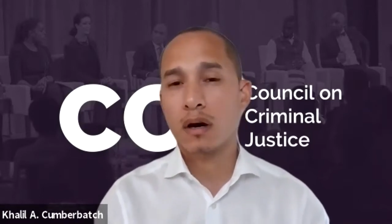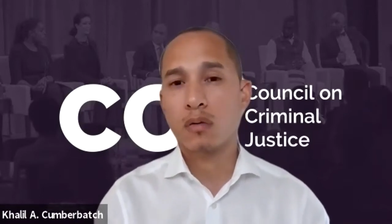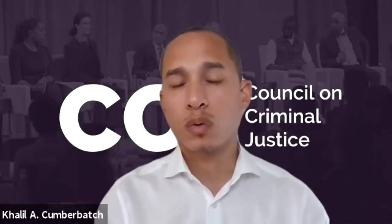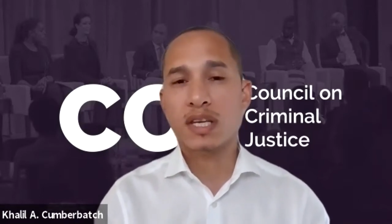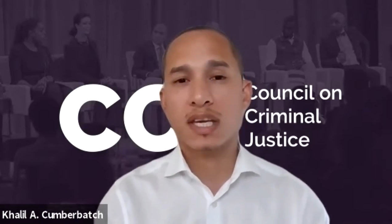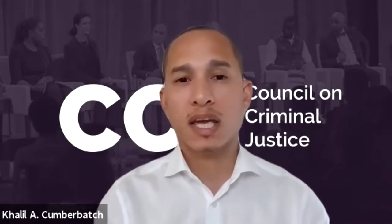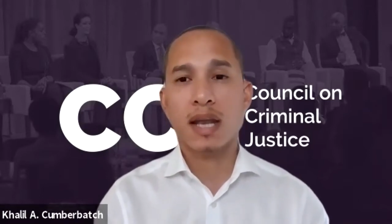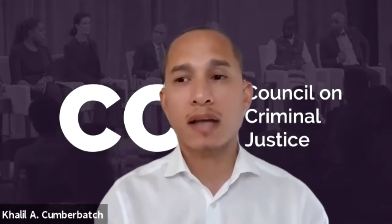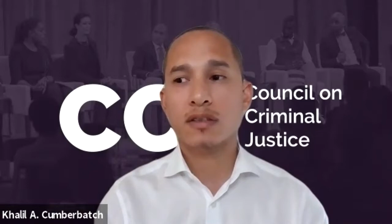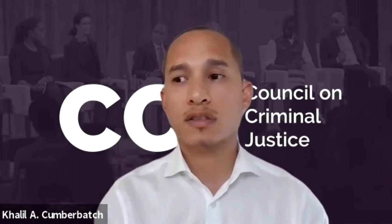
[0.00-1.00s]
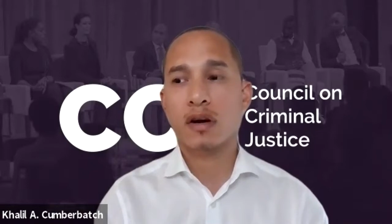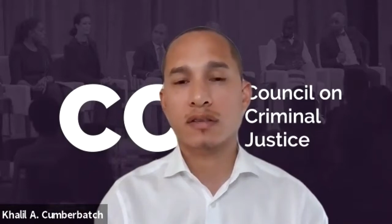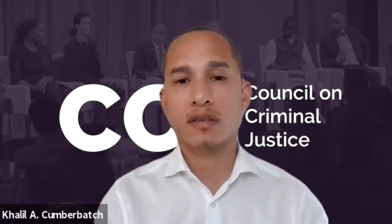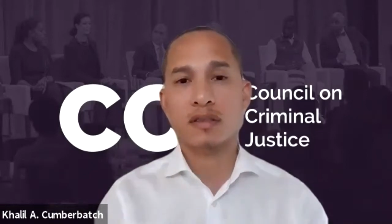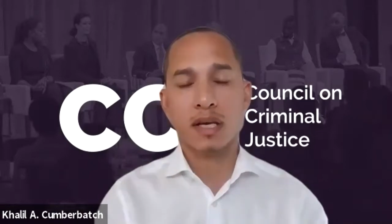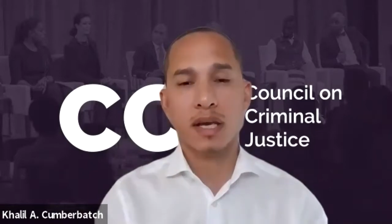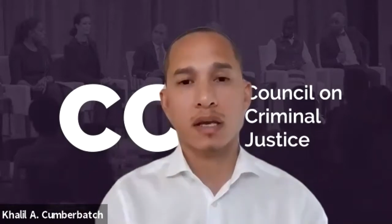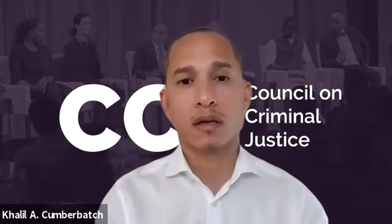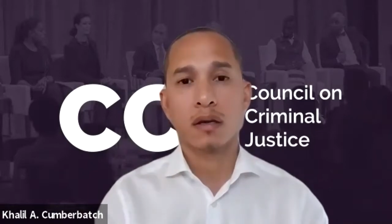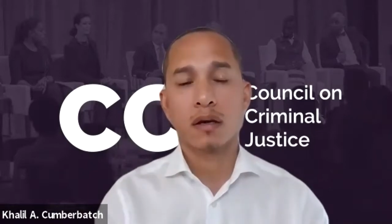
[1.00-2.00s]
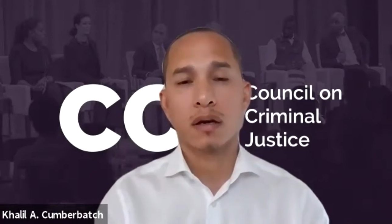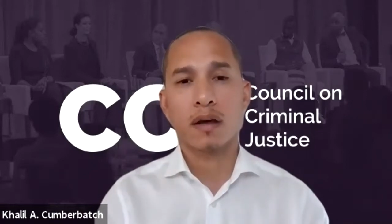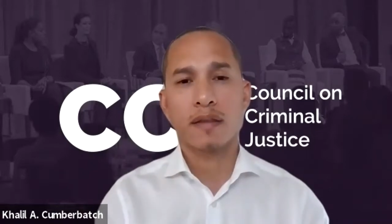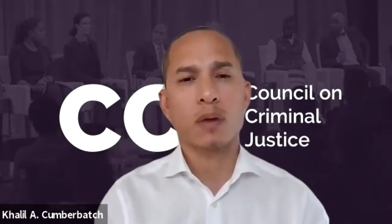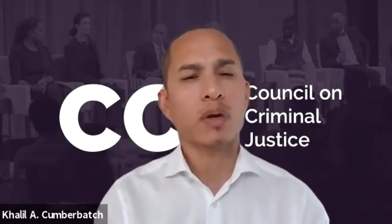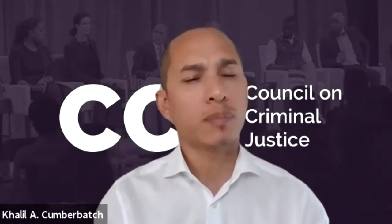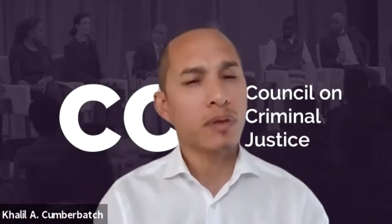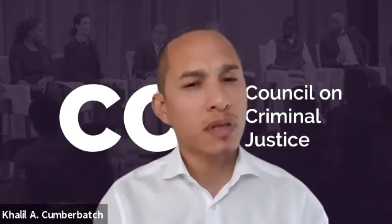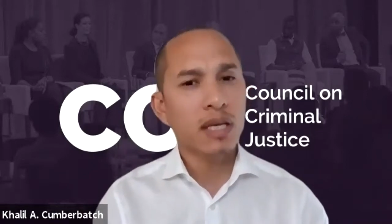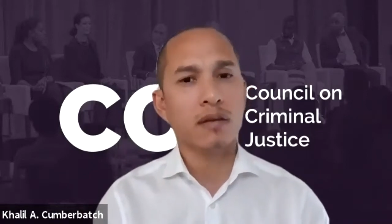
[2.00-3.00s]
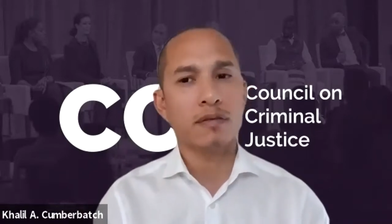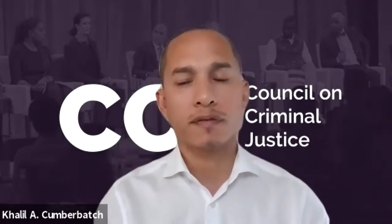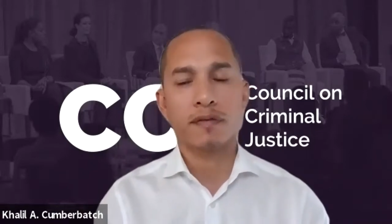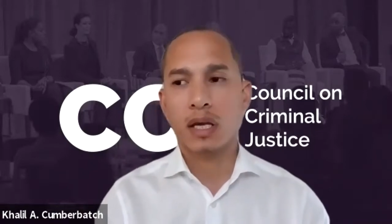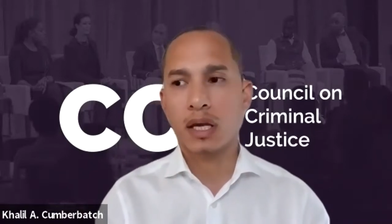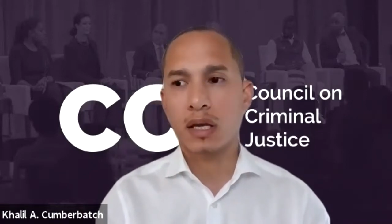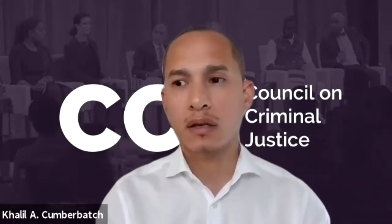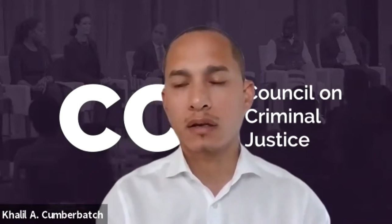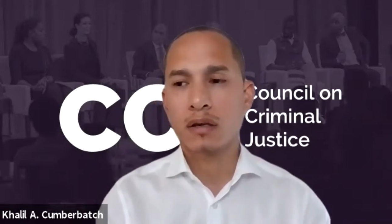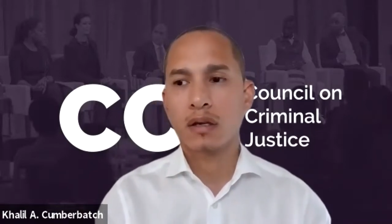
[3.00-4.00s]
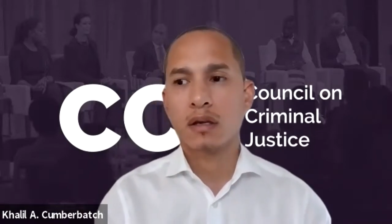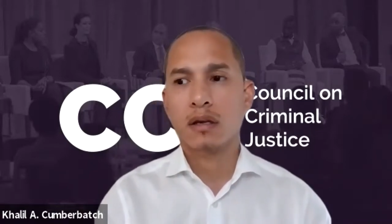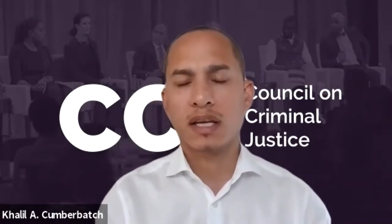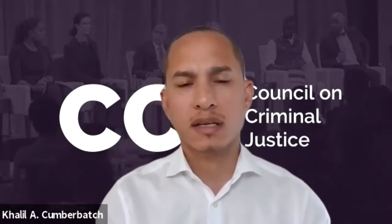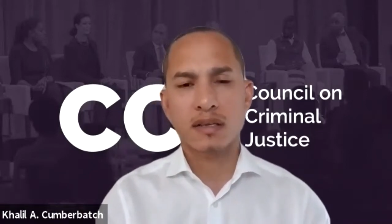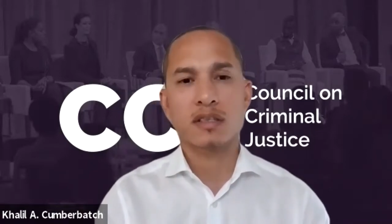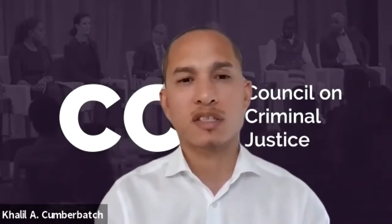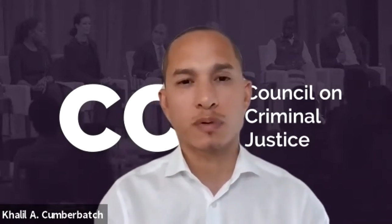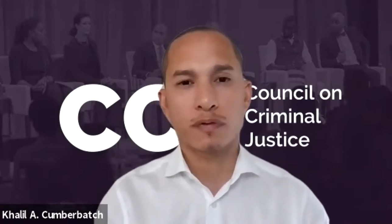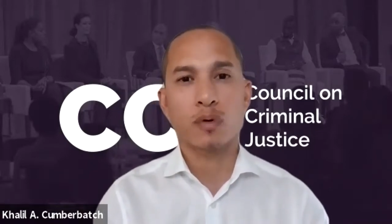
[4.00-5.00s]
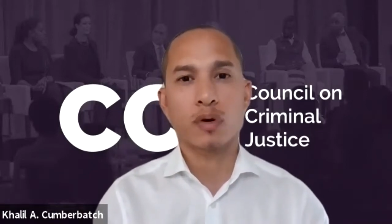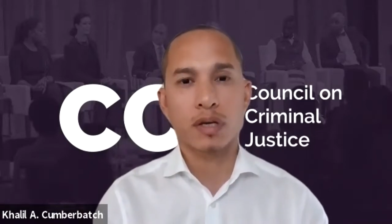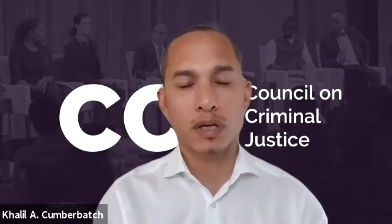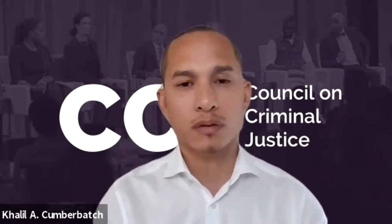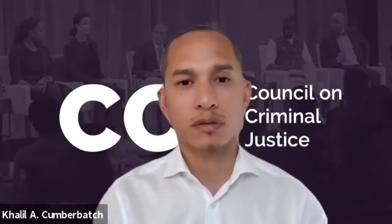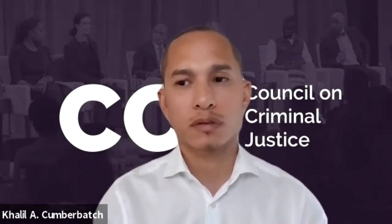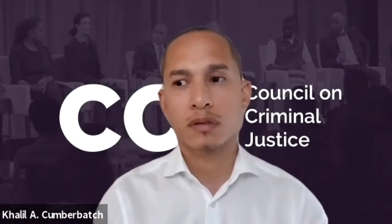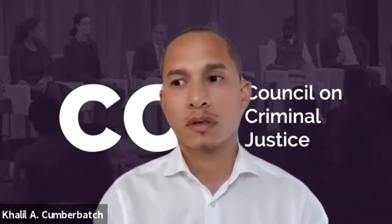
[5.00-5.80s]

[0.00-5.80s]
we cannot start to say that we believe in innocence before guilt,